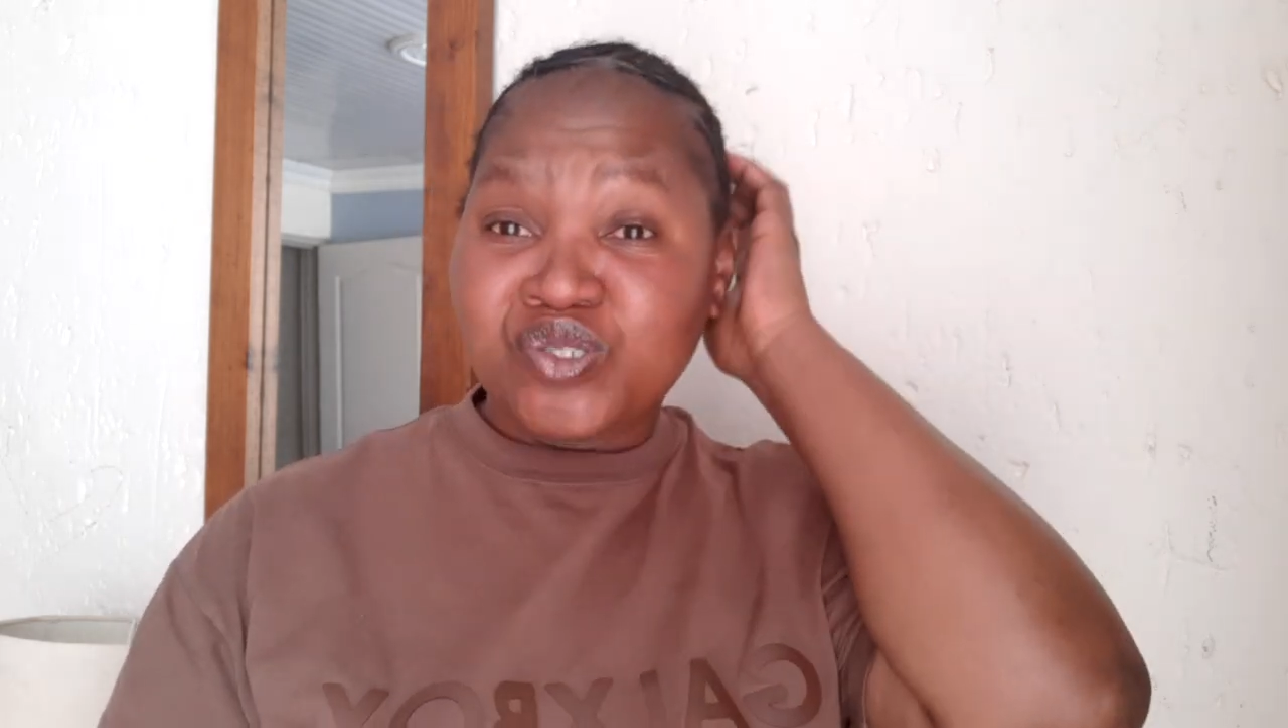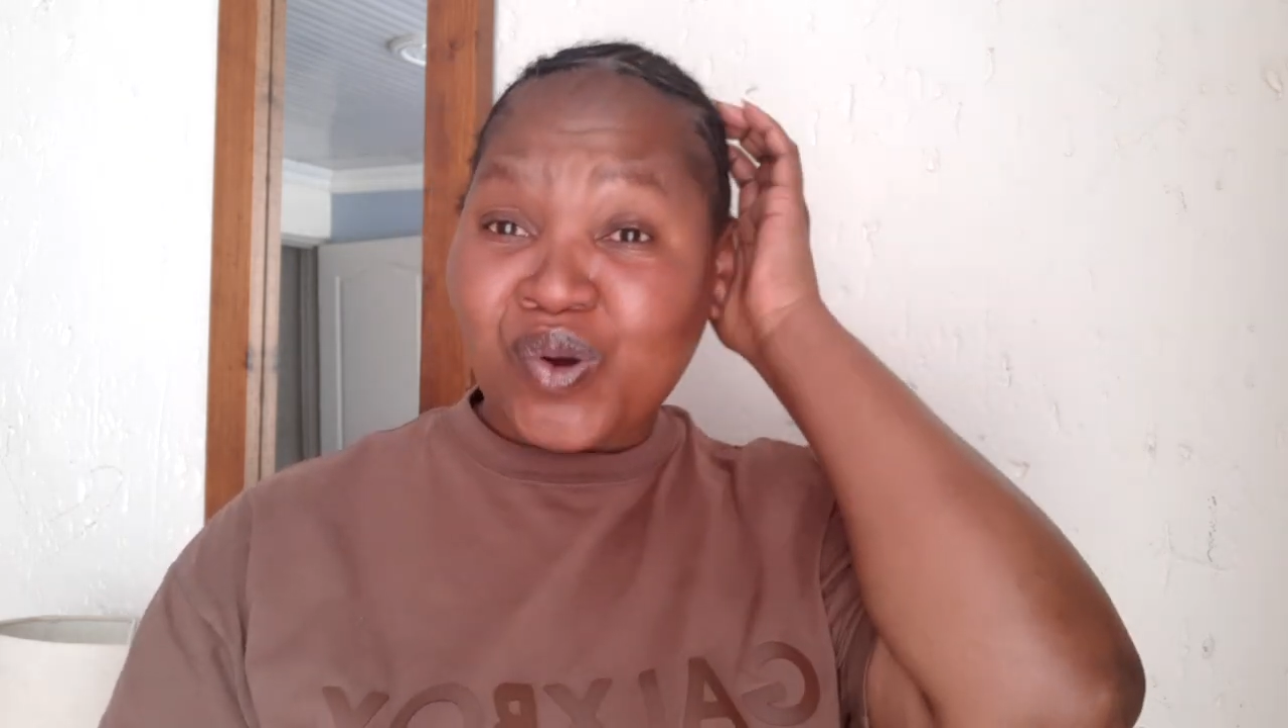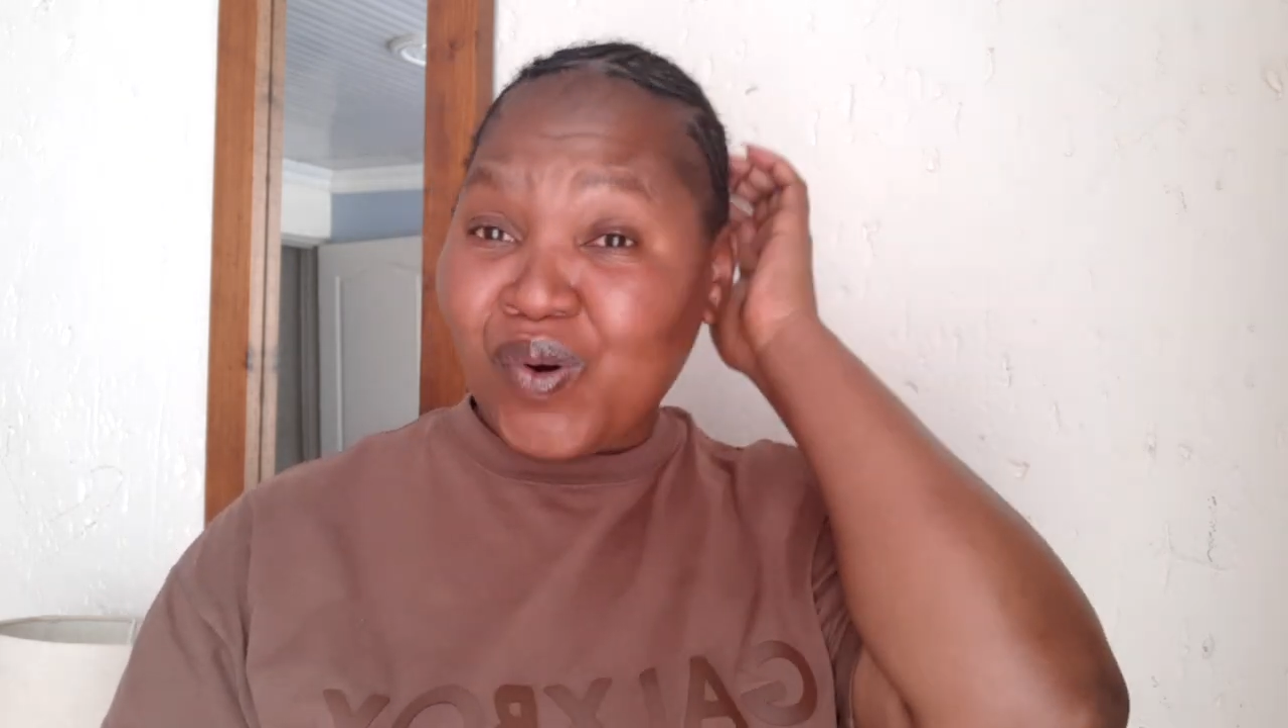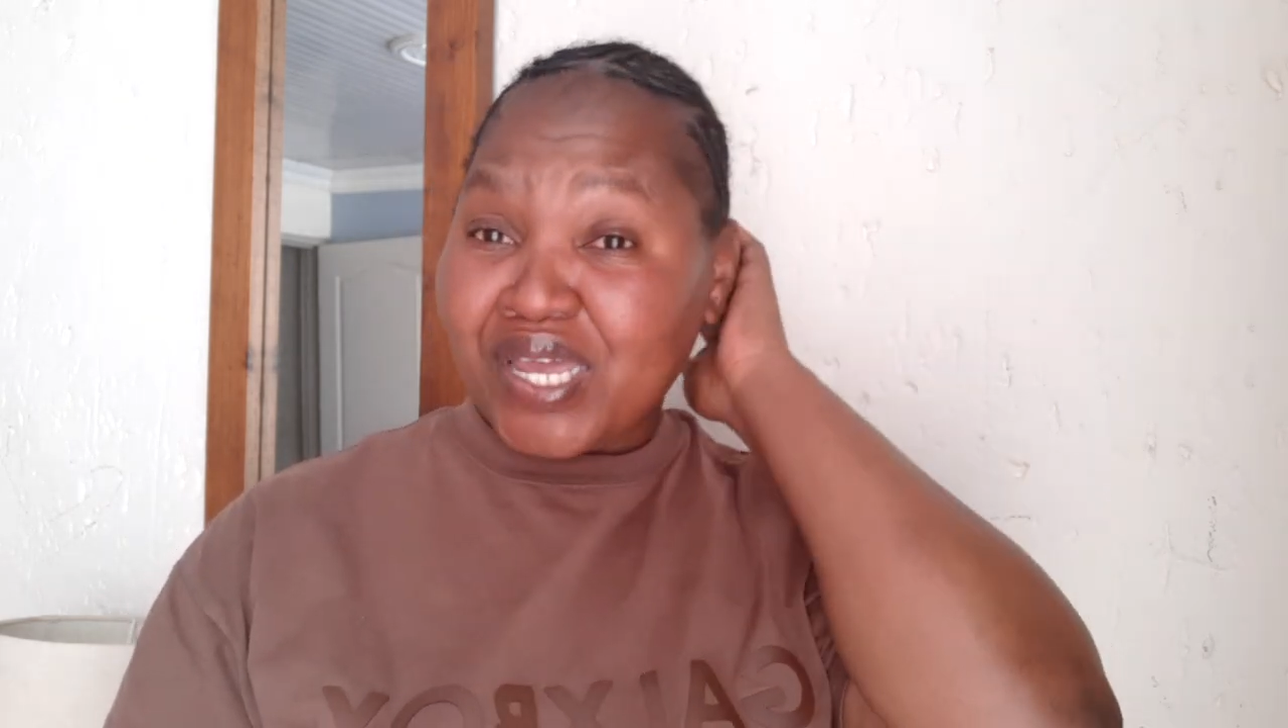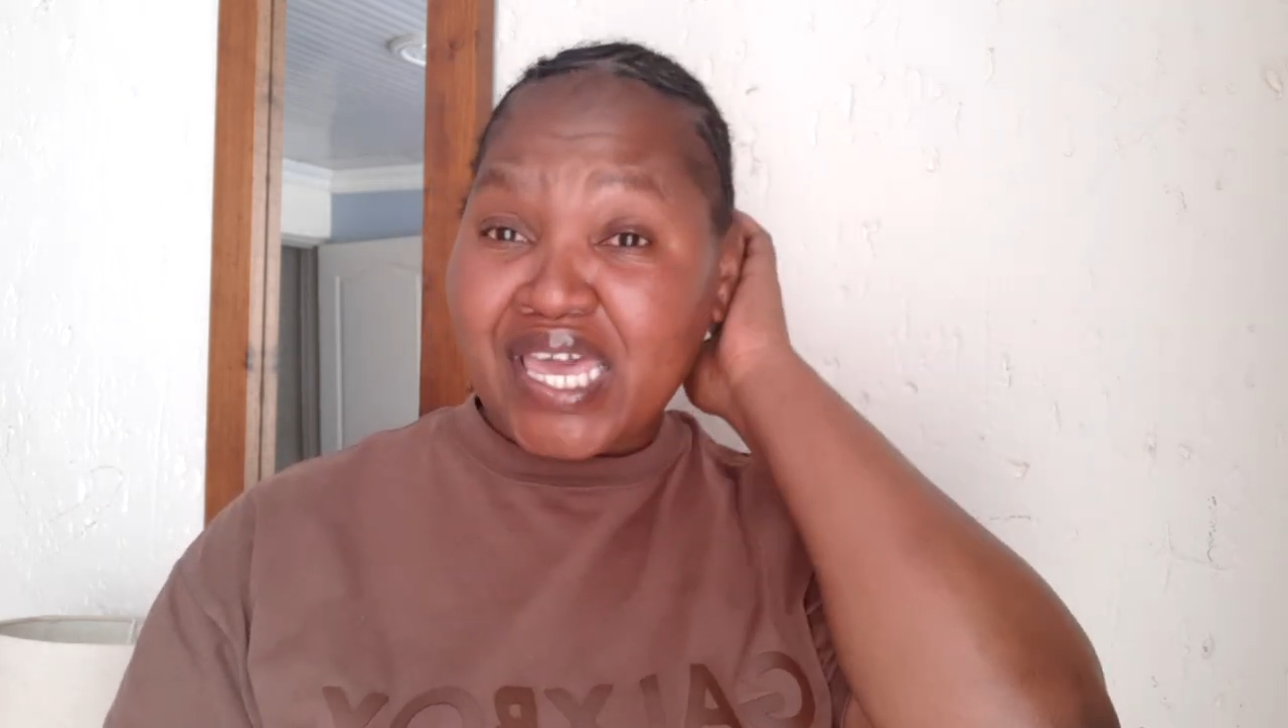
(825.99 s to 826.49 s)

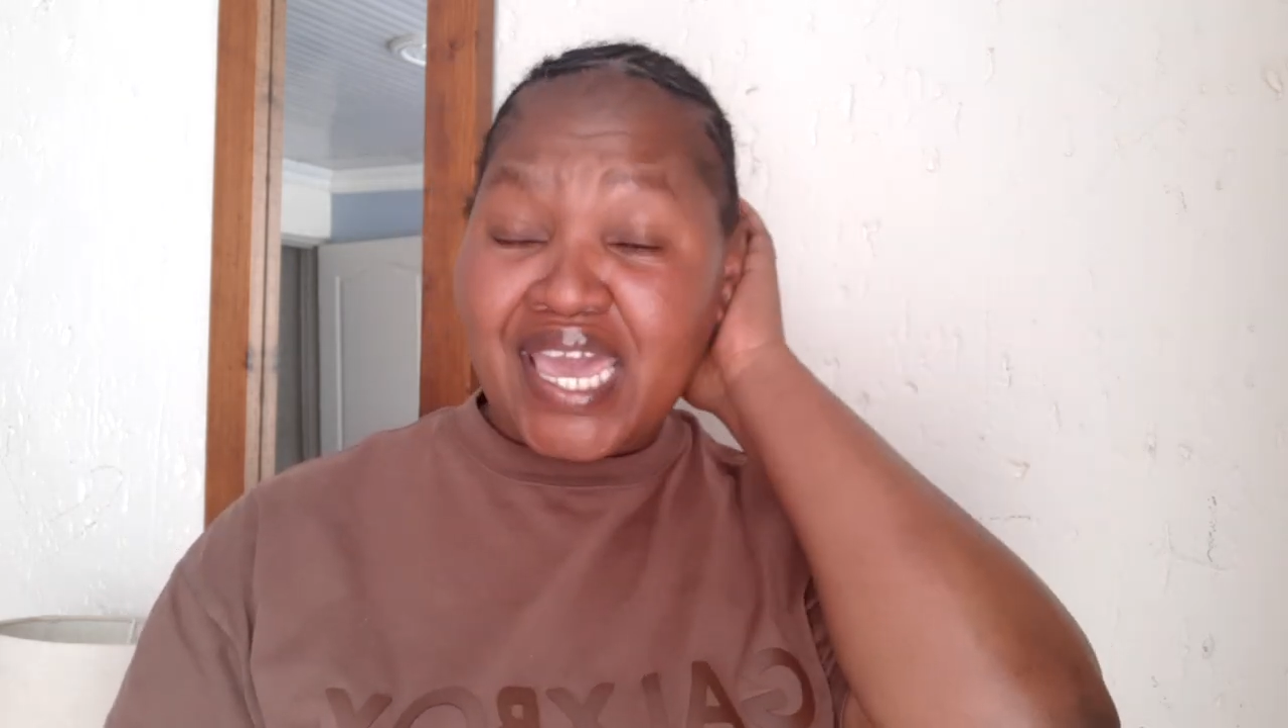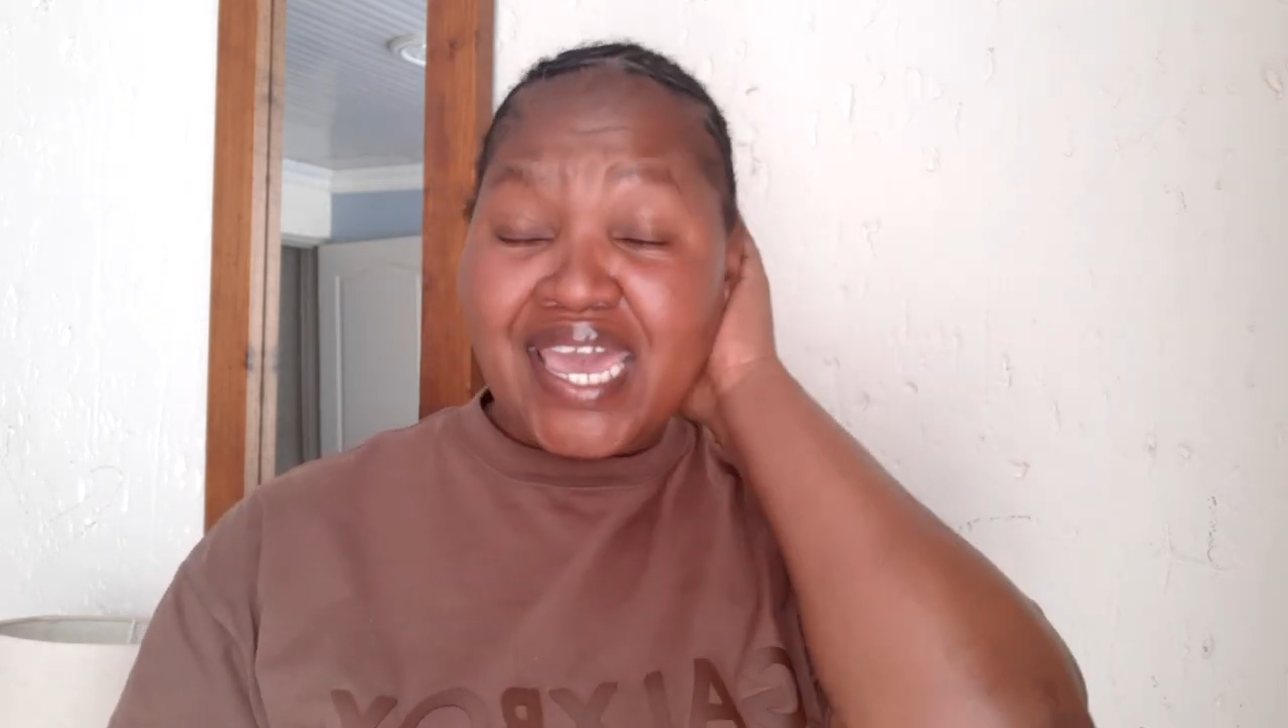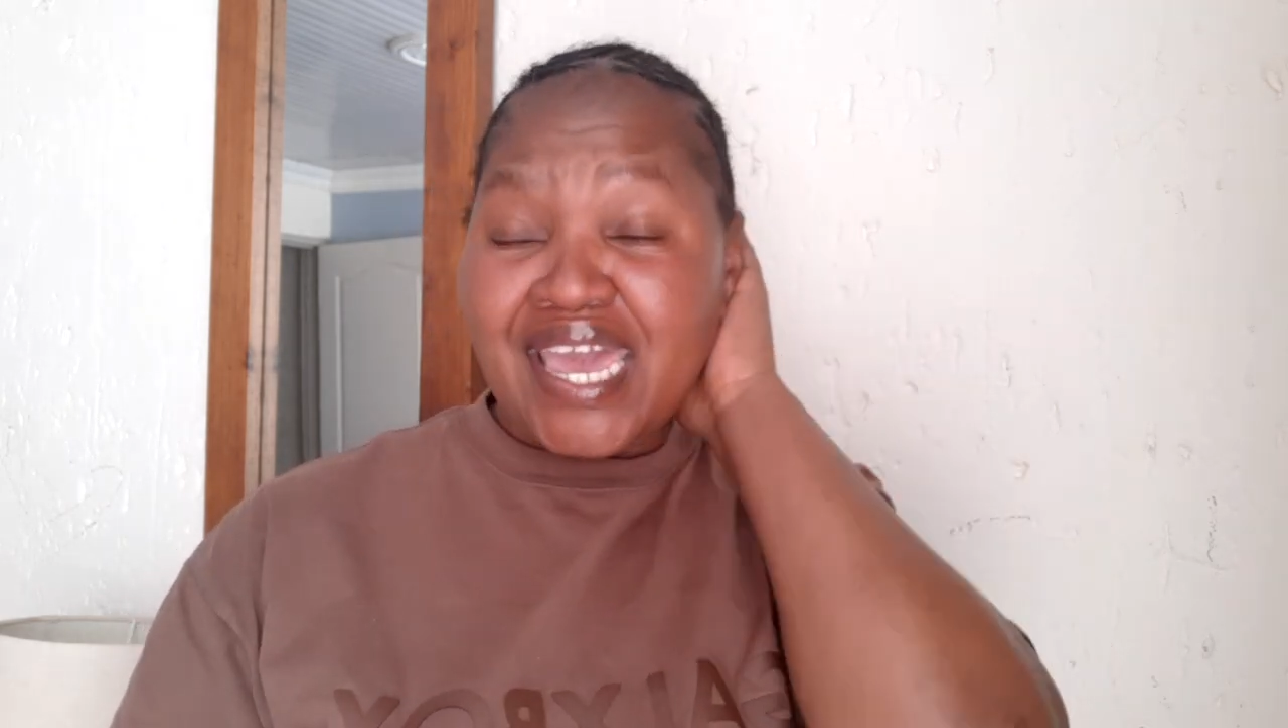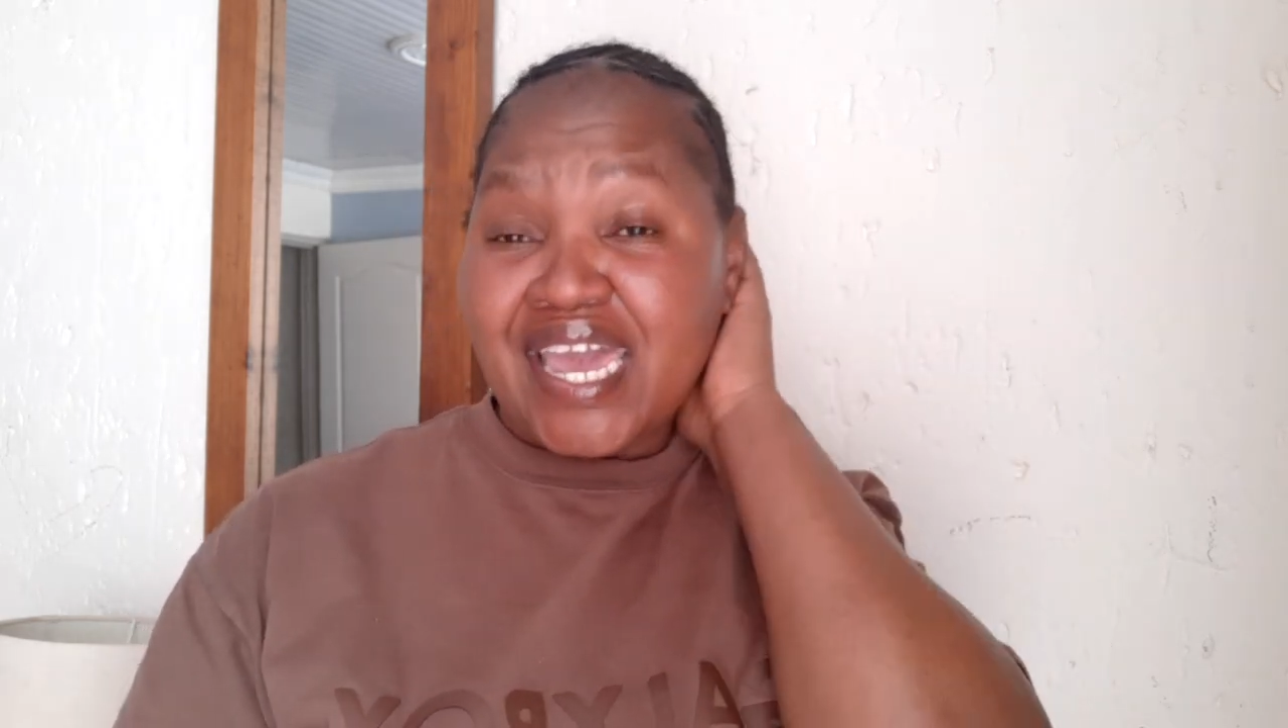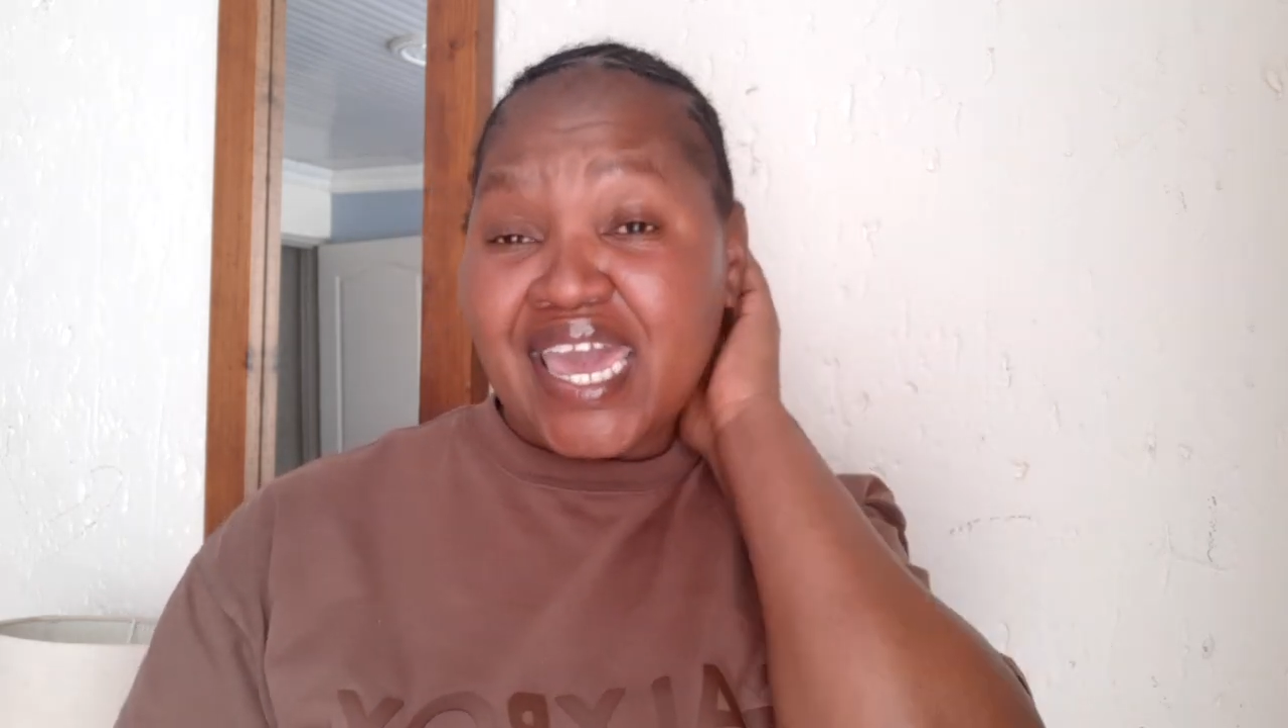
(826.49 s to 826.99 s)

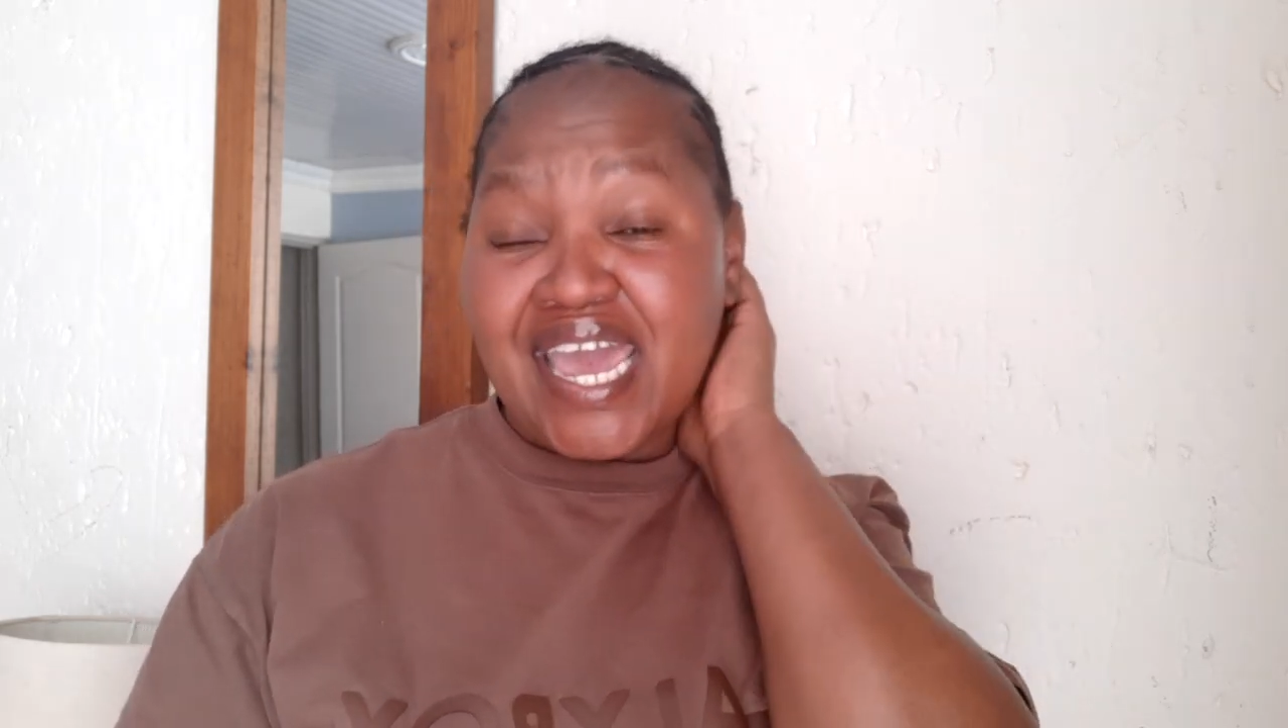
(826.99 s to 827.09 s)
talking